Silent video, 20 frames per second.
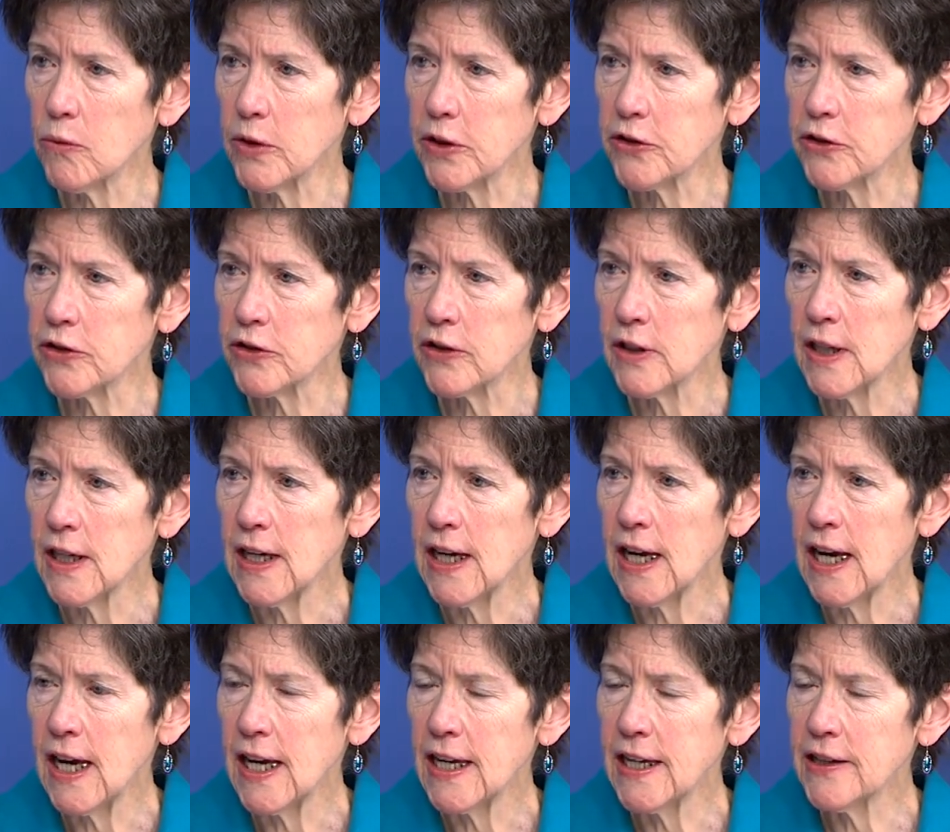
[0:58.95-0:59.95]
which
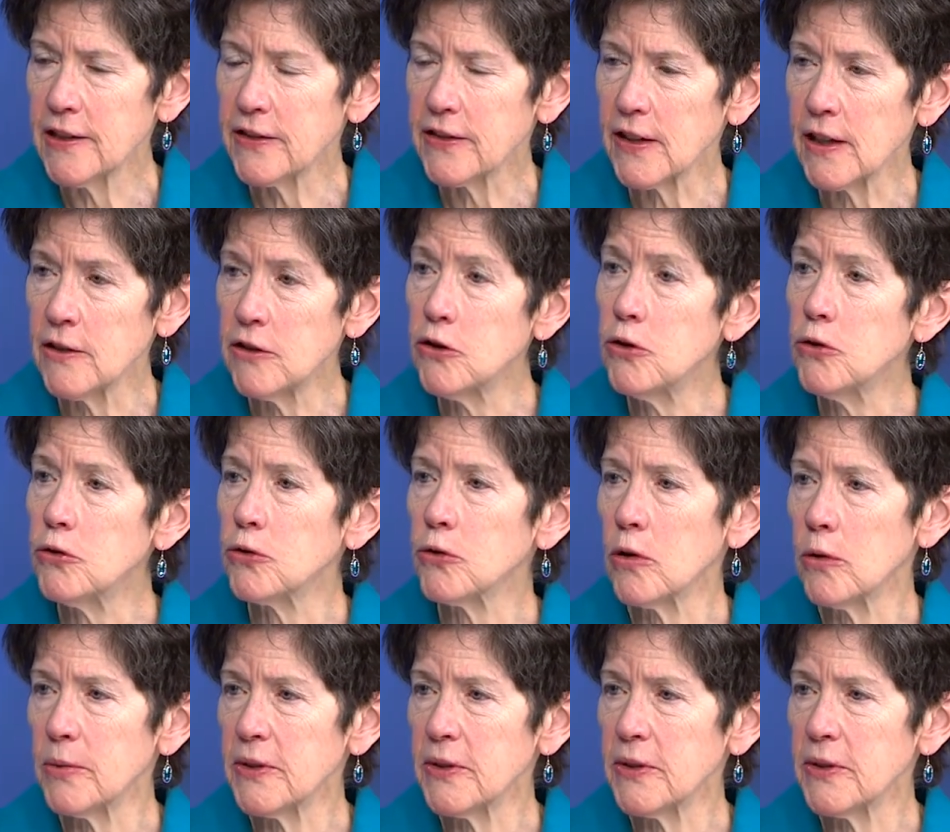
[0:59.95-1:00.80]
is unusual